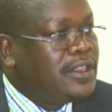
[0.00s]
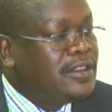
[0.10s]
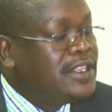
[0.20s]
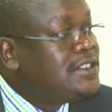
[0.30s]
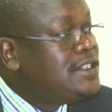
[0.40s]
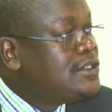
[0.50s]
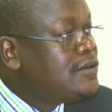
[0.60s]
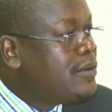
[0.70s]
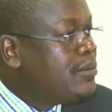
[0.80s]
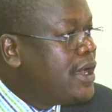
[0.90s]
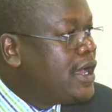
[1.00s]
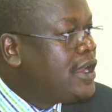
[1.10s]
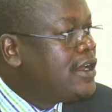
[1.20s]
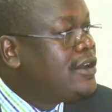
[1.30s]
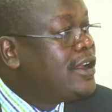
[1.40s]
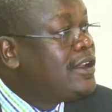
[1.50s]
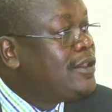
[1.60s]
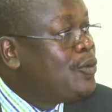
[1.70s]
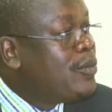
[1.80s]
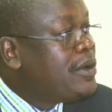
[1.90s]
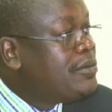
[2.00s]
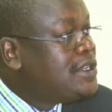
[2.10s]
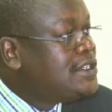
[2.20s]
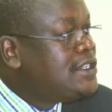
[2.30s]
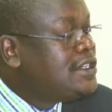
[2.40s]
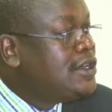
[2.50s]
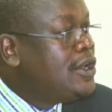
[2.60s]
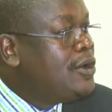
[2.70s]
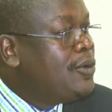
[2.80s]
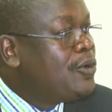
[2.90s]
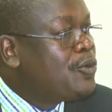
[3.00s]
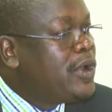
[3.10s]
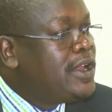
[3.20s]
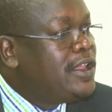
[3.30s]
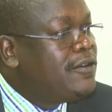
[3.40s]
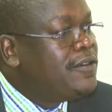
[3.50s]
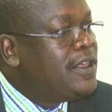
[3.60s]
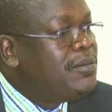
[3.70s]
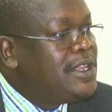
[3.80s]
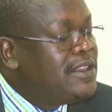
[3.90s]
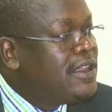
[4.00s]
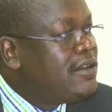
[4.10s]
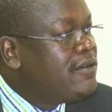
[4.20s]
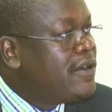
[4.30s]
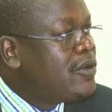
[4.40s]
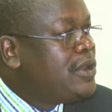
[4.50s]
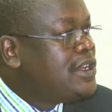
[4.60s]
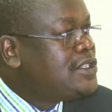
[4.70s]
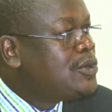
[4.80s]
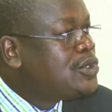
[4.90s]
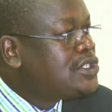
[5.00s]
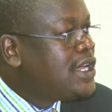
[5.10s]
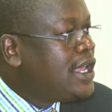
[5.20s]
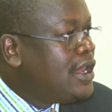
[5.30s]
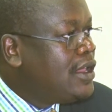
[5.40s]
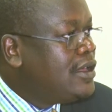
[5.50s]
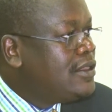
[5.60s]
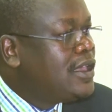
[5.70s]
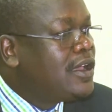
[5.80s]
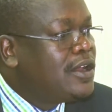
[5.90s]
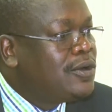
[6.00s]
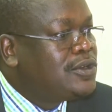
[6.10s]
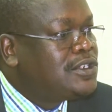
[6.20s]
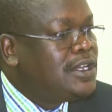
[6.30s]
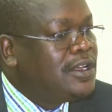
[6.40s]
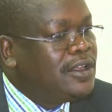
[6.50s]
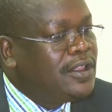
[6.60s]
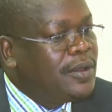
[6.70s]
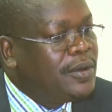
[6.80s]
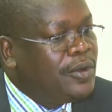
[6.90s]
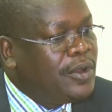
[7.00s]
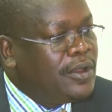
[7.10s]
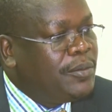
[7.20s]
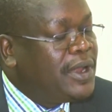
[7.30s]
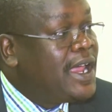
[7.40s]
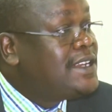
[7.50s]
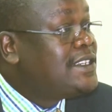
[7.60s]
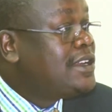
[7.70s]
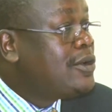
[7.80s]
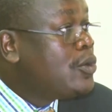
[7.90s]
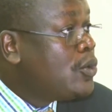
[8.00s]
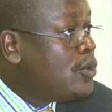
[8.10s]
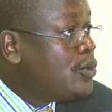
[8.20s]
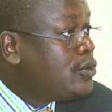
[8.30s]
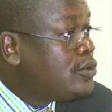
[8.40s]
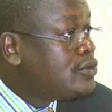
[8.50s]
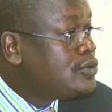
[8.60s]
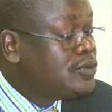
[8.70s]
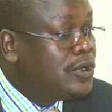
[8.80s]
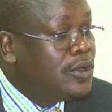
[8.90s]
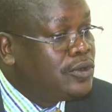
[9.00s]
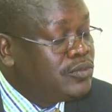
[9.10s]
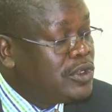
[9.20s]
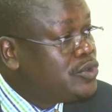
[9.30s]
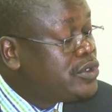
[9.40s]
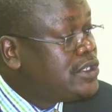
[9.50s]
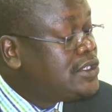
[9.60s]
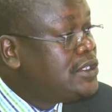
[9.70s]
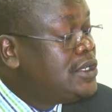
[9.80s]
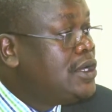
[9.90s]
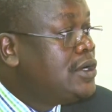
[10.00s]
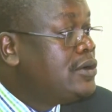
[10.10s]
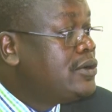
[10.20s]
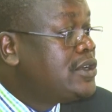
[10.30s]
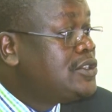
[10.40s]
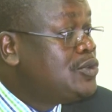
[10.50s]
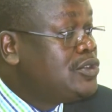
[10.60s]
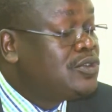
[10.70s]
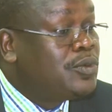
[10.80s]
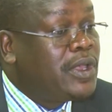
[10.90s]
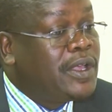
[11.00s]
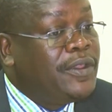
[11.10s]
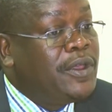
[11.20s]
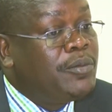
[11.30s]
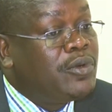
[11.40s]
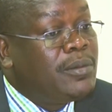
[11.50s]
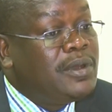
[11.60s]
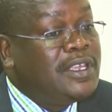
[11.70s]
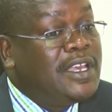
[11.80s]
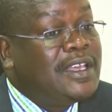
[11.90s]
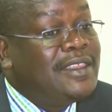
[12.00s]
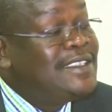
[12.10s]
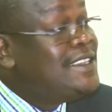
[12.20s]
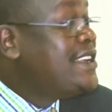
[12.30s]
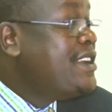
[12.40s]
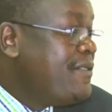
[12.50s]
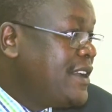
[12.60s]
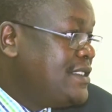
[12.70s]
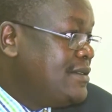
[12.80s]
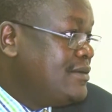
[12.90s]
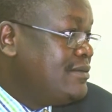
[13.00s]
the seeds of the man and the woman meeting, or if they meet and the environment is hostile, they cannot implant and grow to maturity, or a situation where probably the seeds are defective.